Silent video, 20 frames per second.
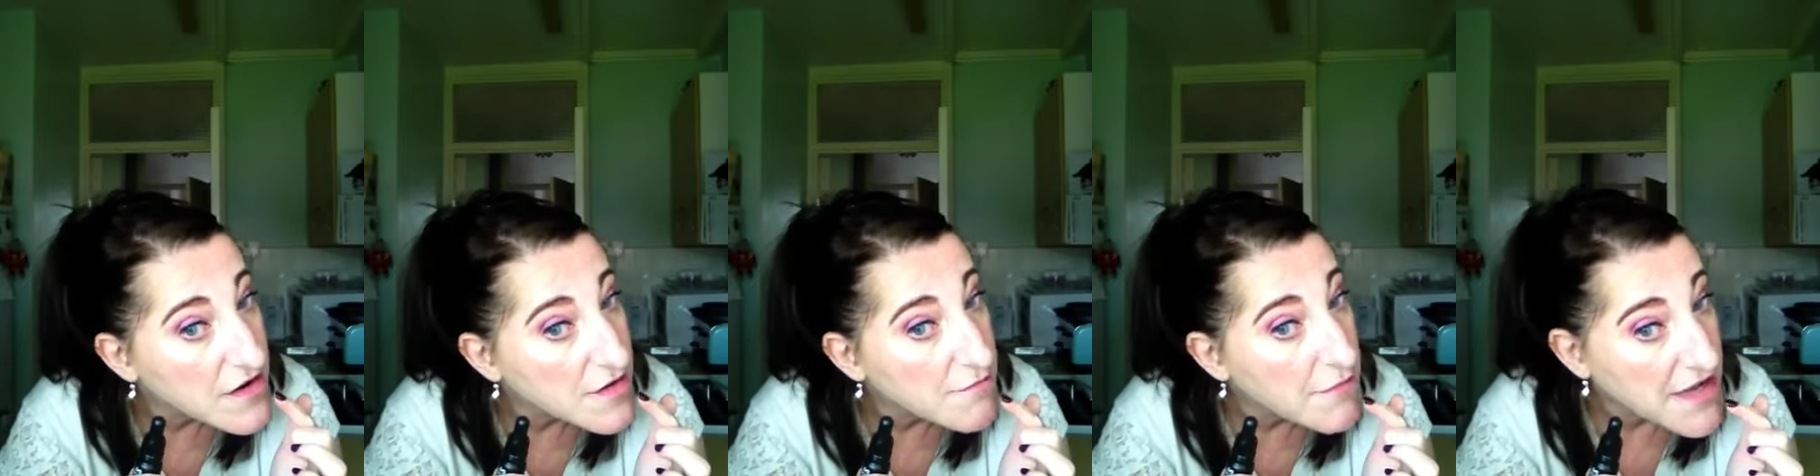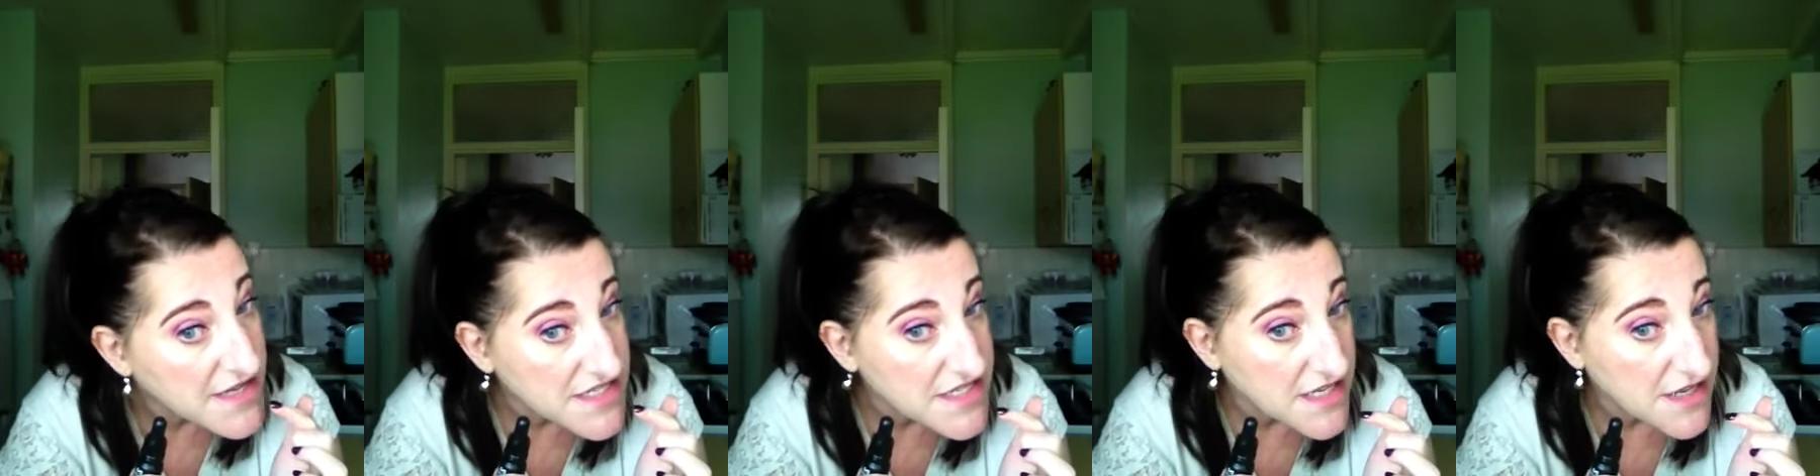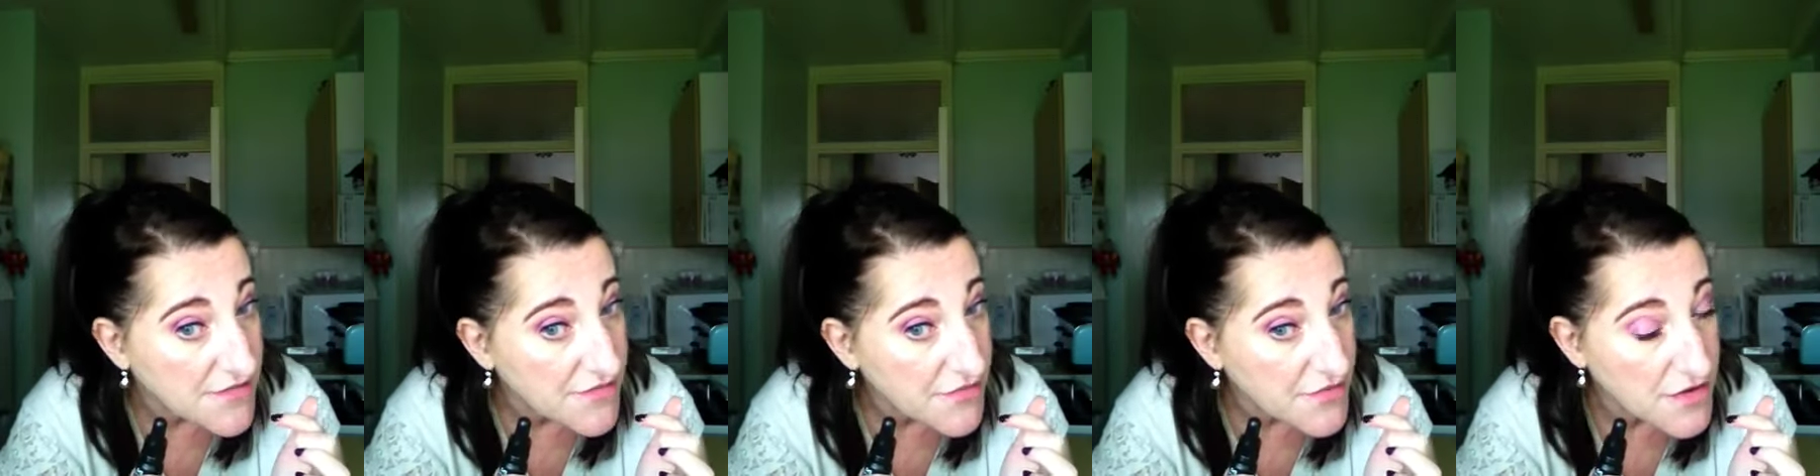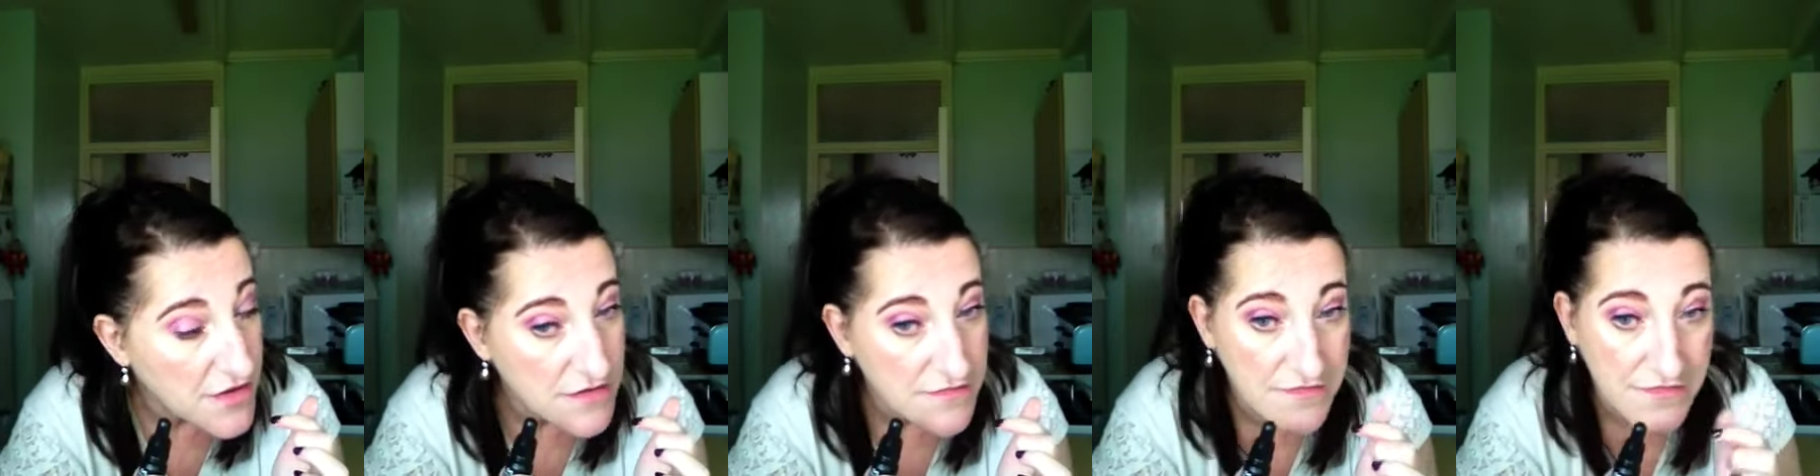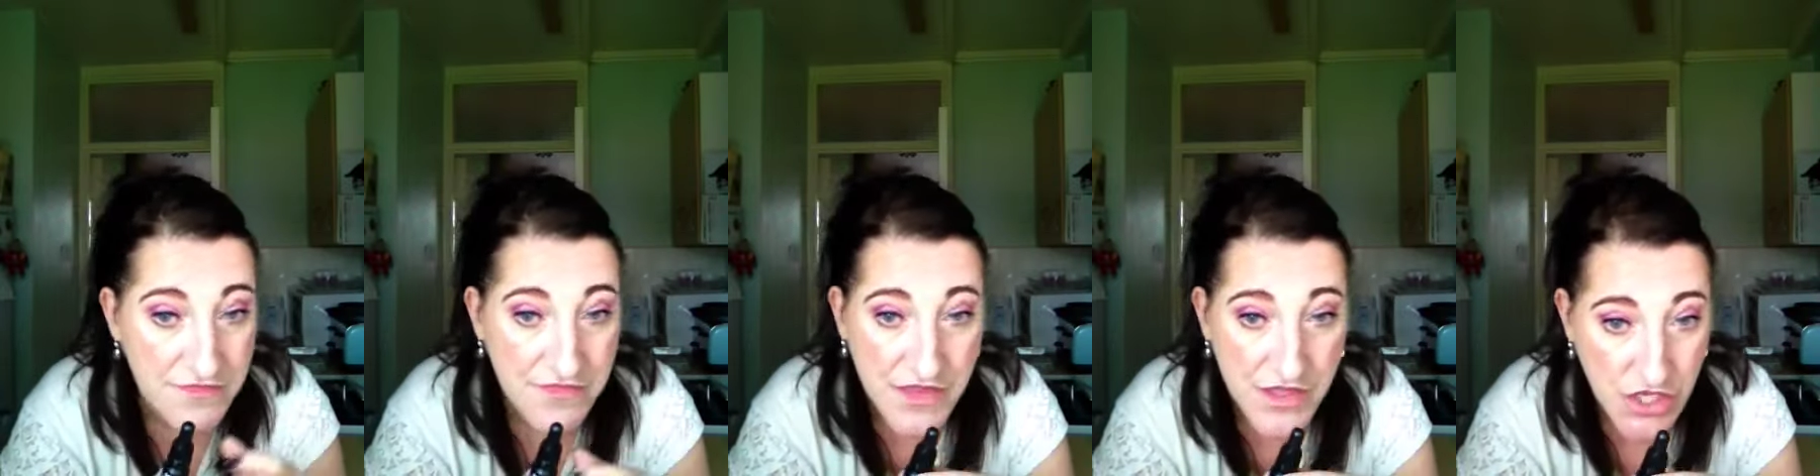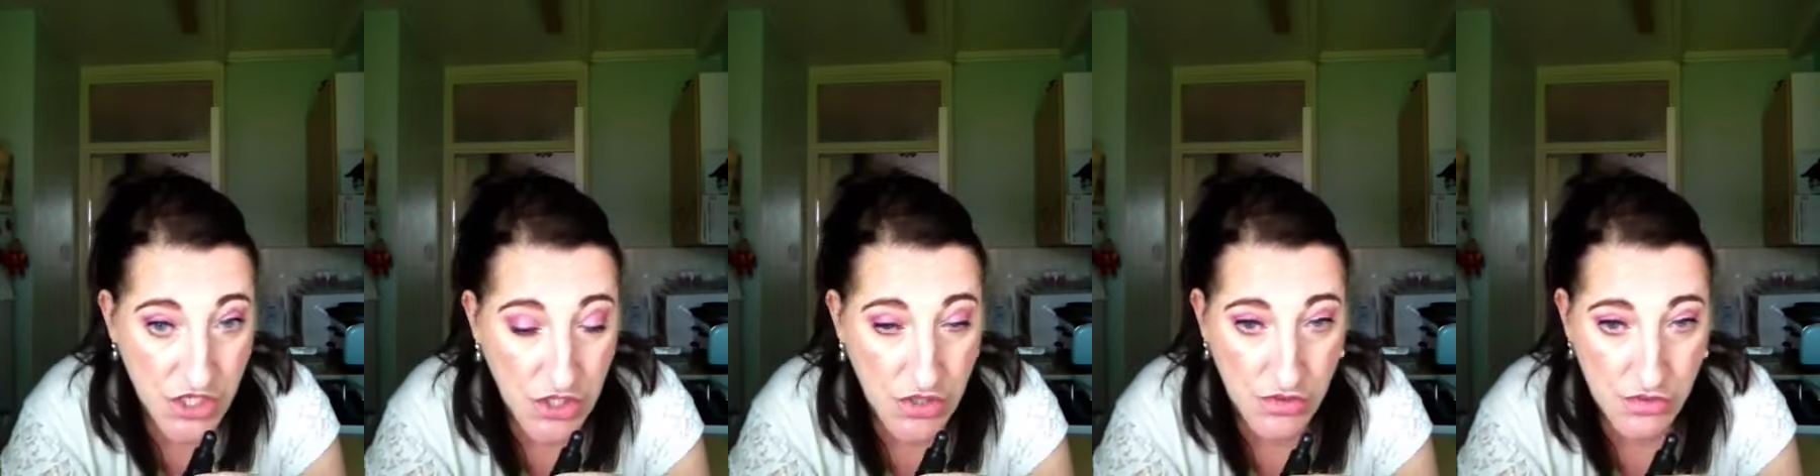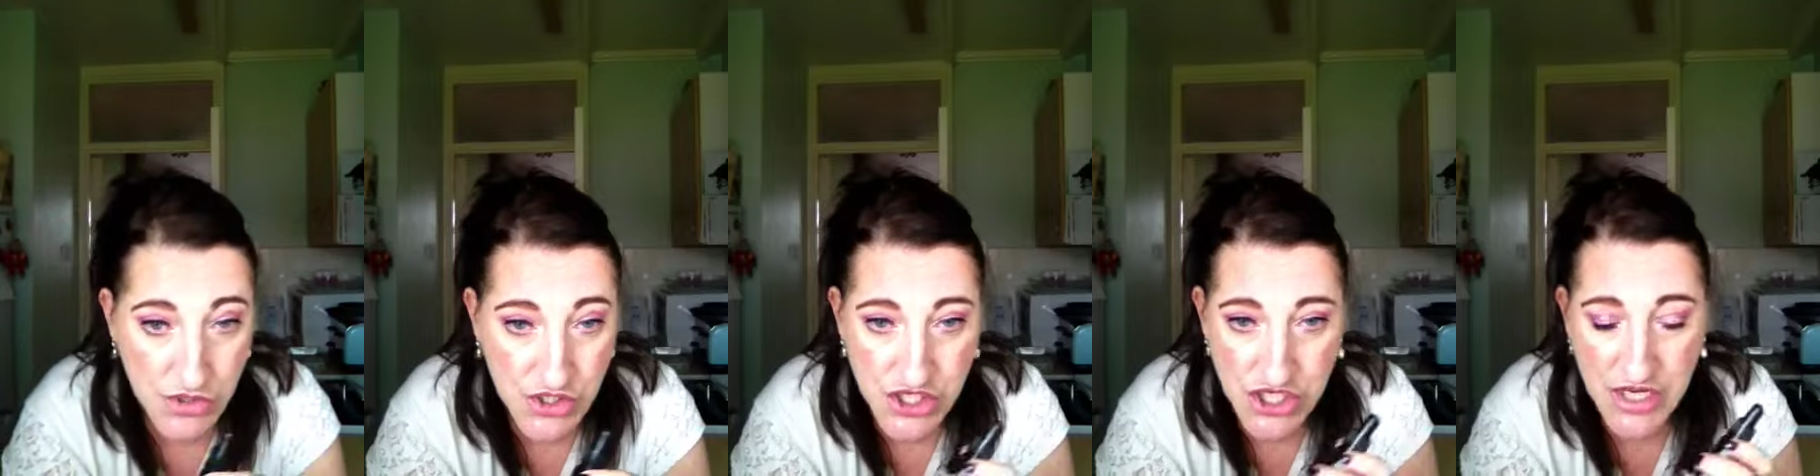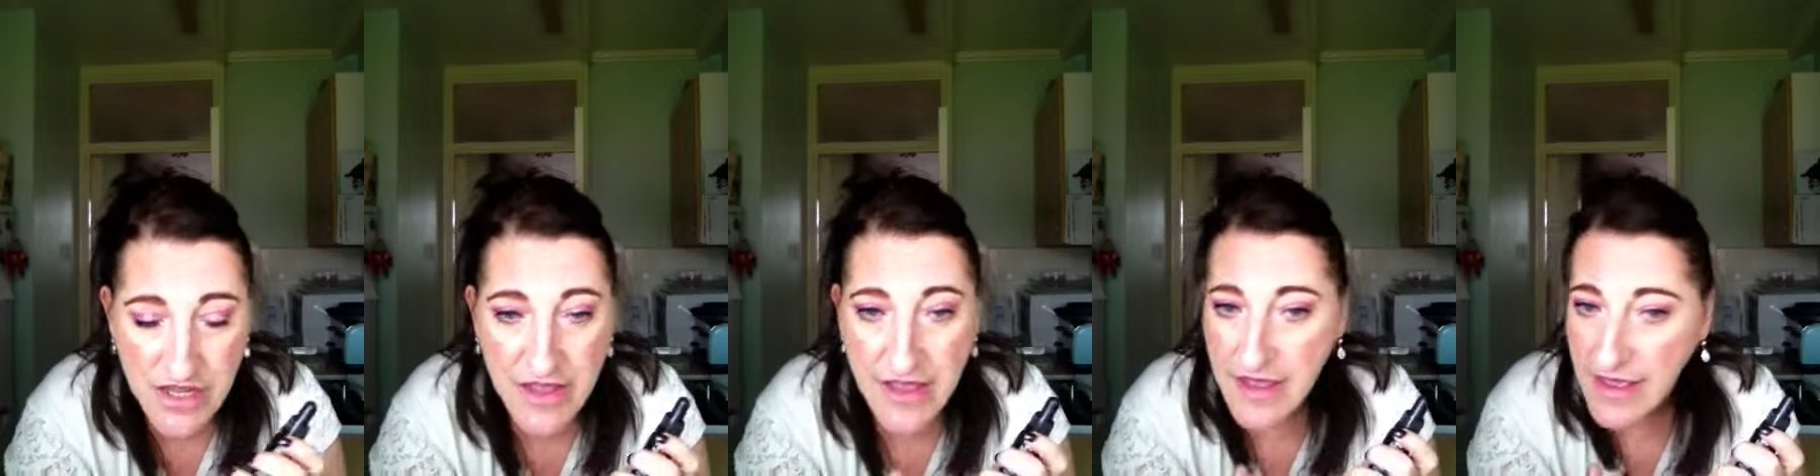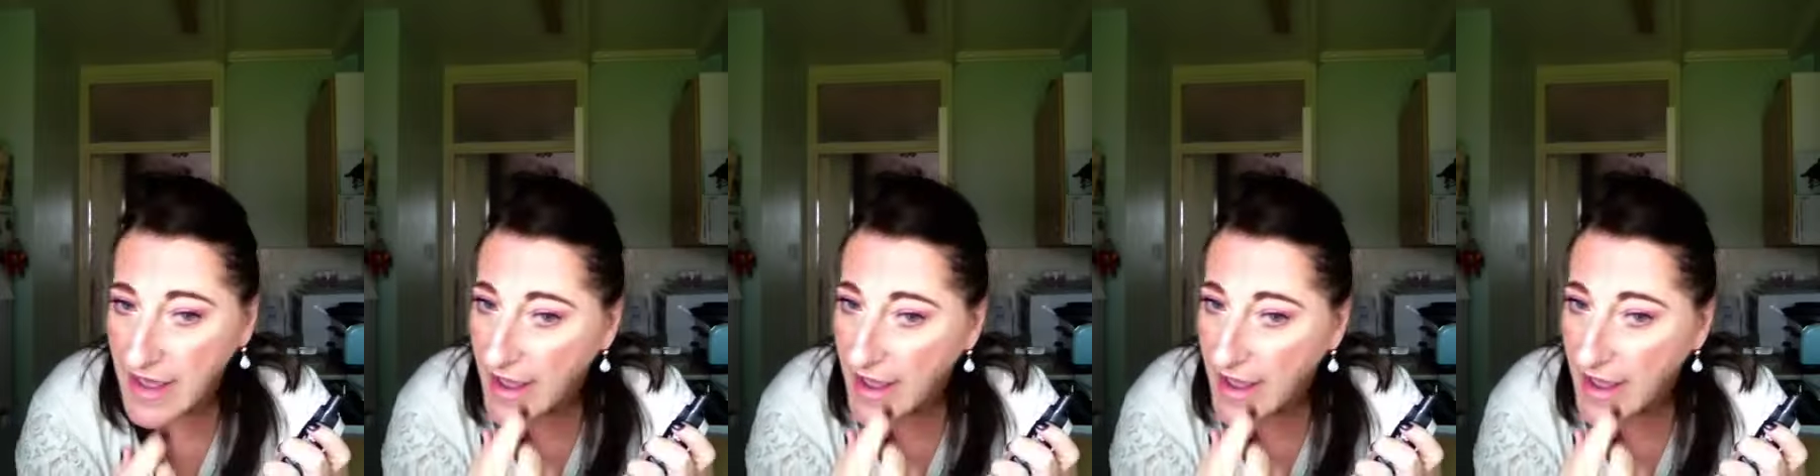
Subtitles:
massive, huge.